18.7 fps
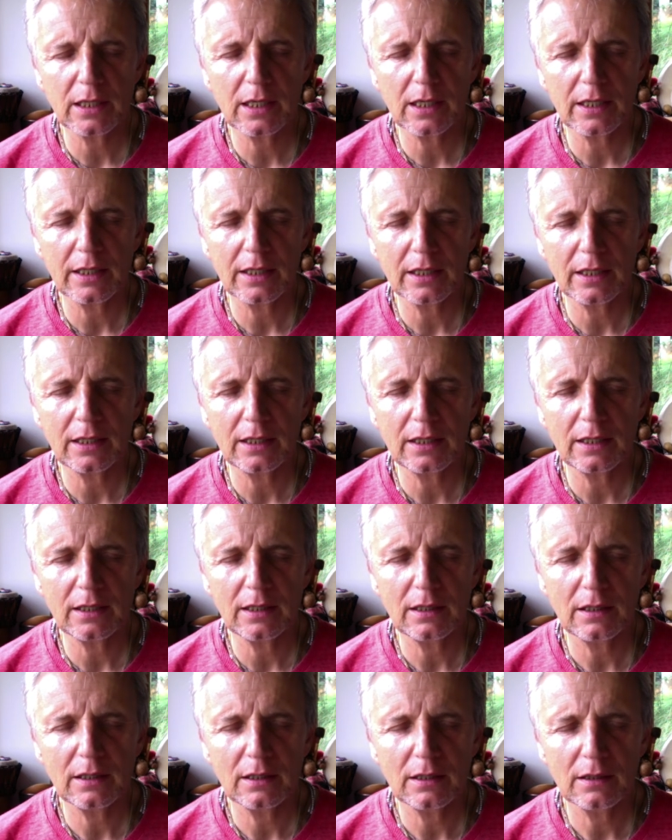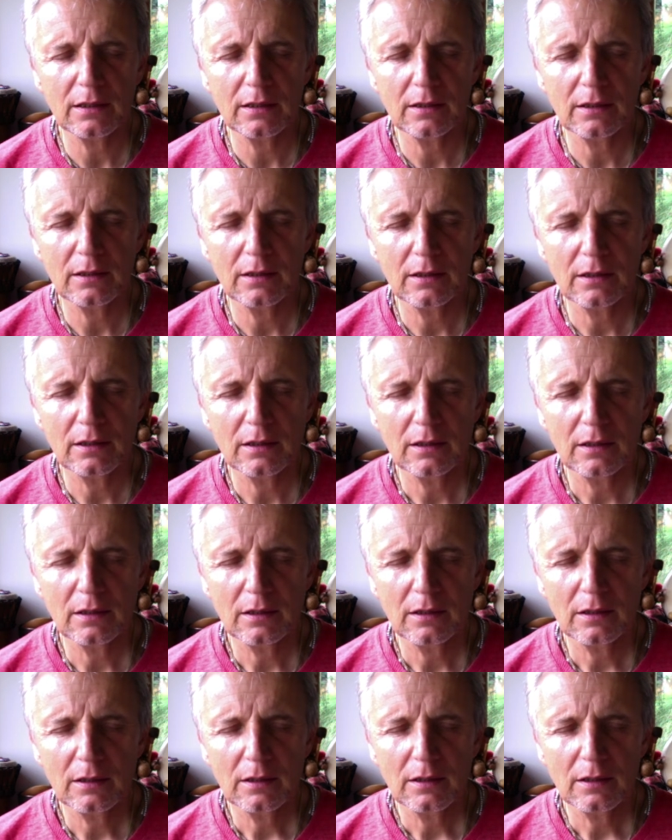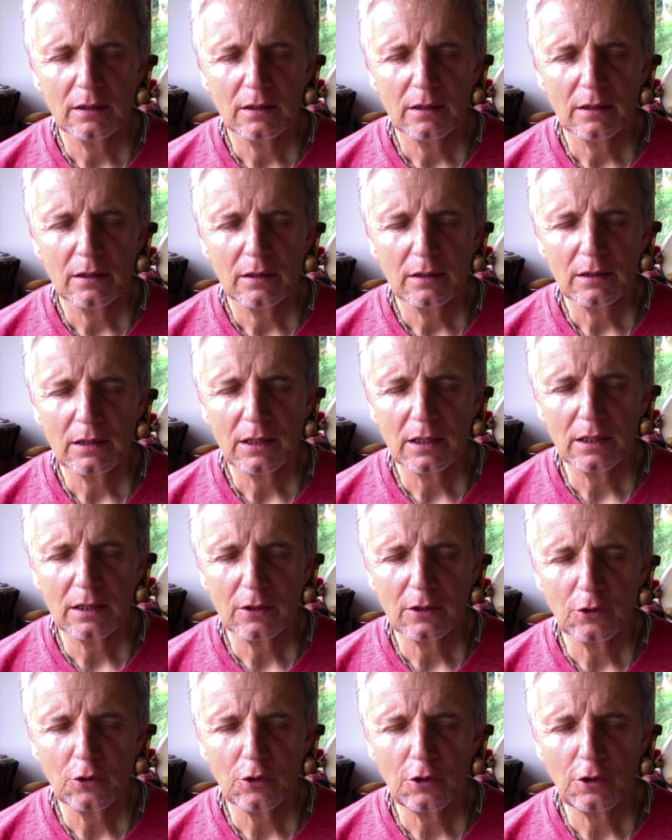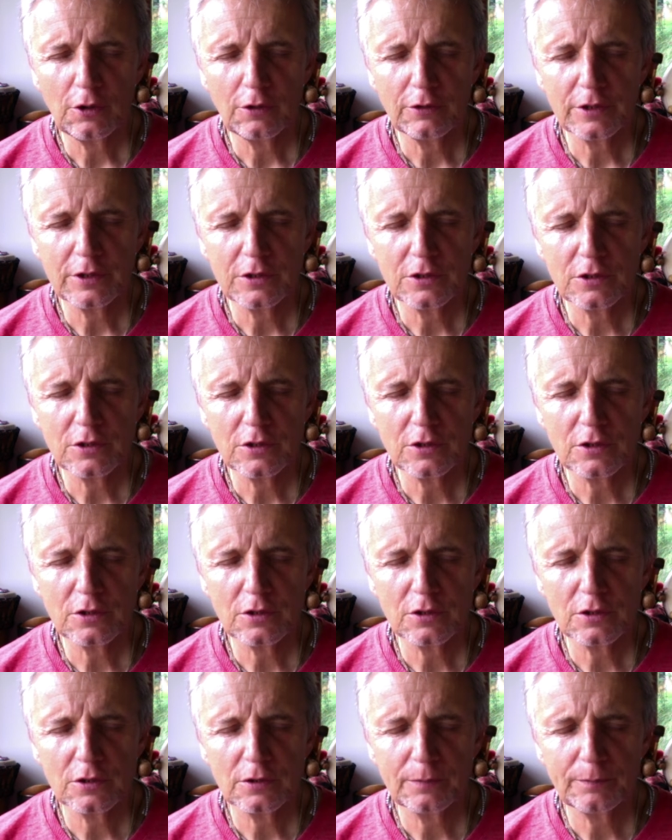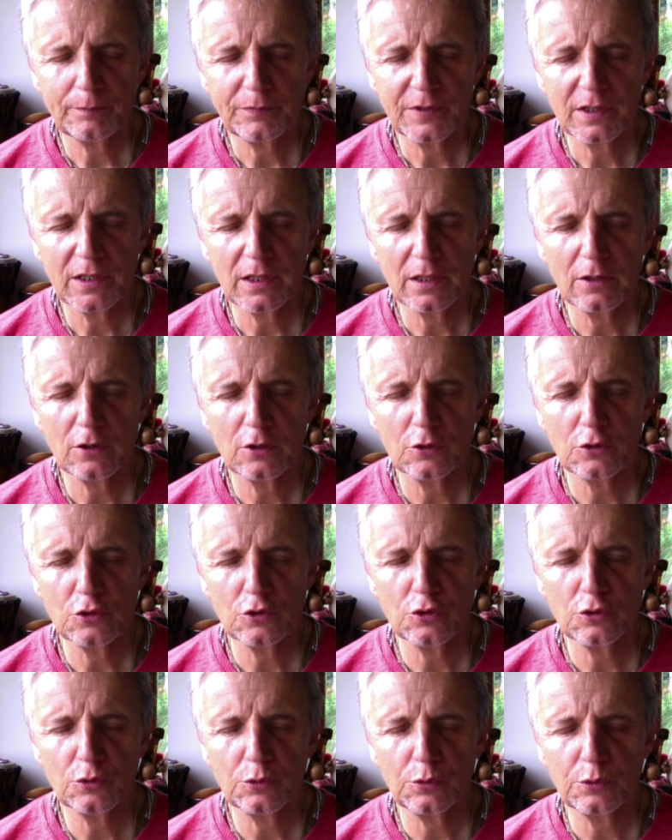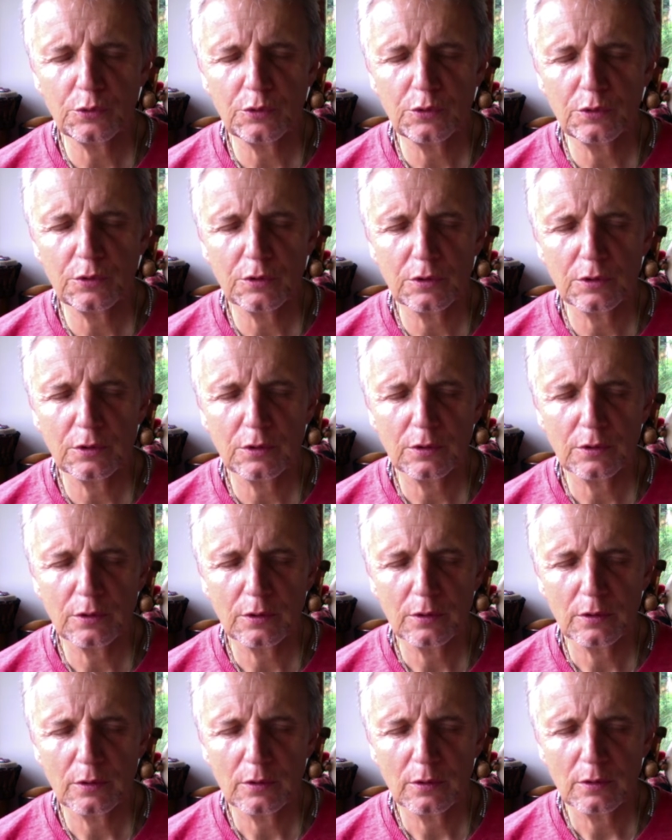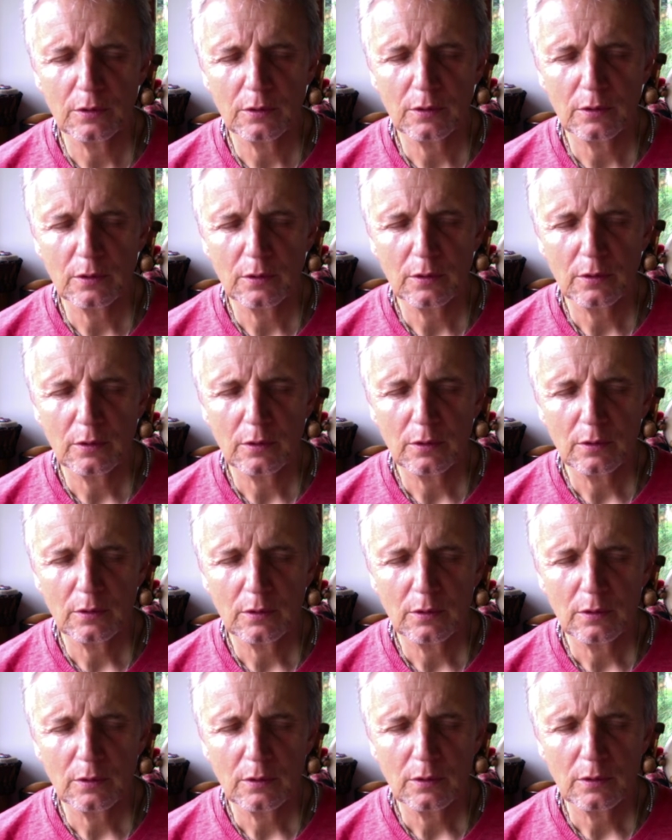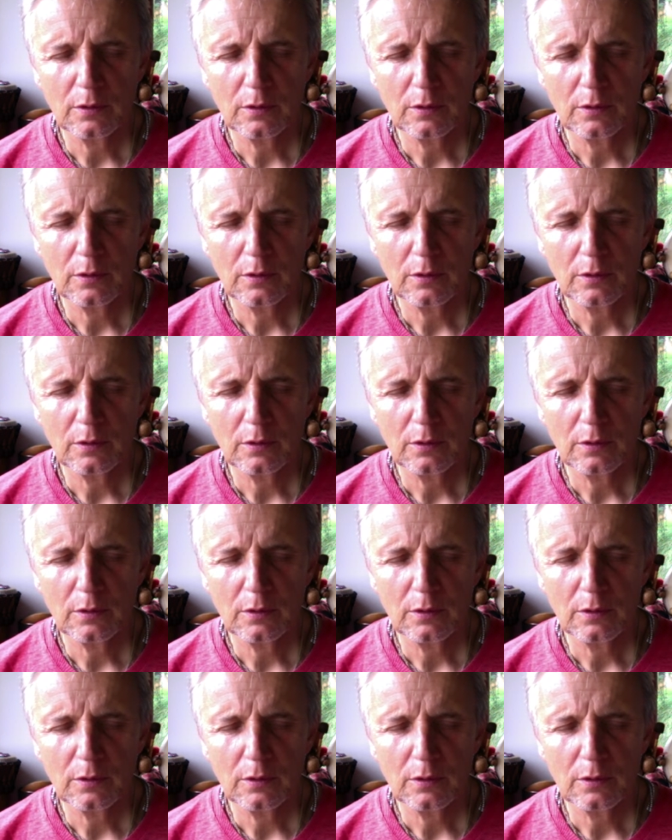so your heart song can take you beyond the shadow and the pain.